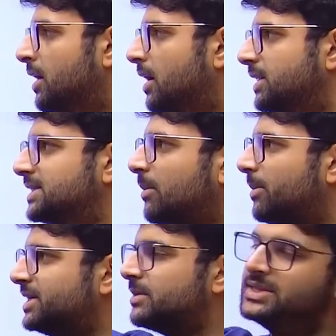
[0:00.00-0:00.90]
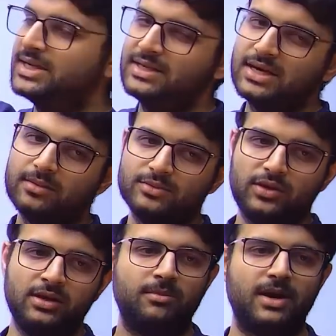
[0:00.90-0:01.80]
these companies are basically startups
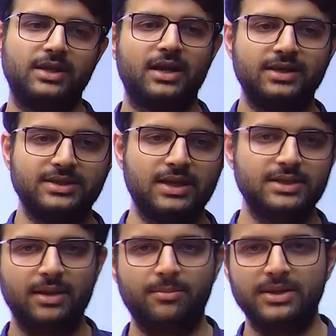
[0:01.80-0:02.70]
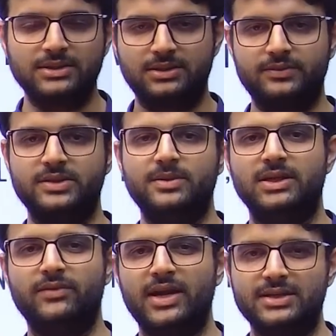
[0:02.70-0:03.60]
only, but they're like Series A plus, which means
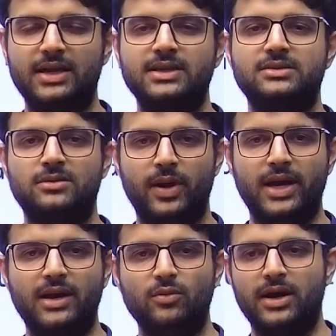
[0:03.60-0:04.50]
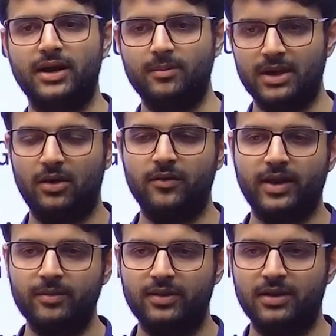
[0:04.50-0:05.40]
they've raised at least 20 to 100 million a lot of
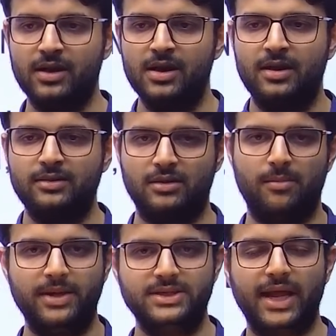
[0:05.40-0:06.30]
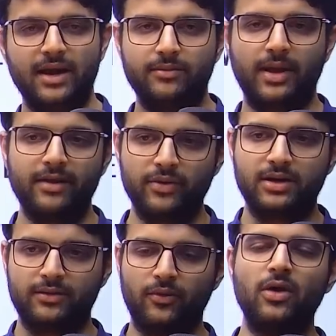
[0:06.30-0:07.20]
times. The companies that I had I
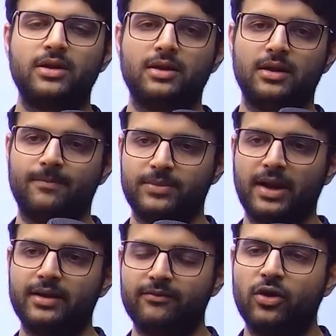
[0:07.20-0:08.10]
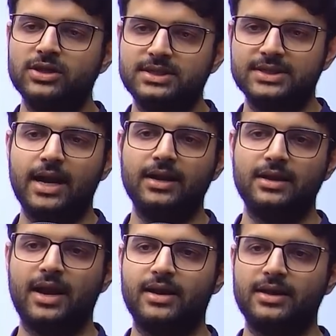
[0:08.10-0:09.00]
worked for uh, that falls in this category
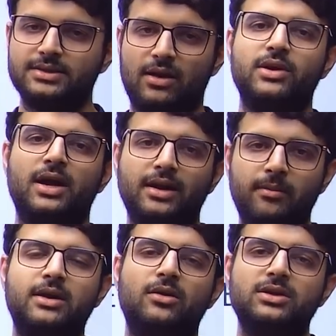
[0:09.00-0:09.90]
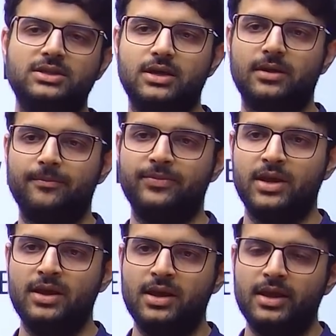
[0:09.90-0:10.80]
had raised around 100 million dollars. Um,
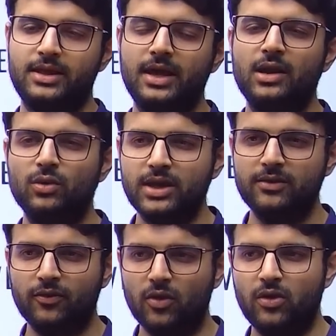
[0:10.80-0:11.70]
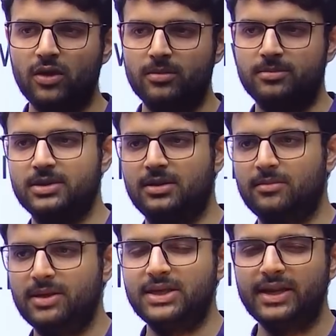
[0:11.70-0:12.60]
they are looking for basically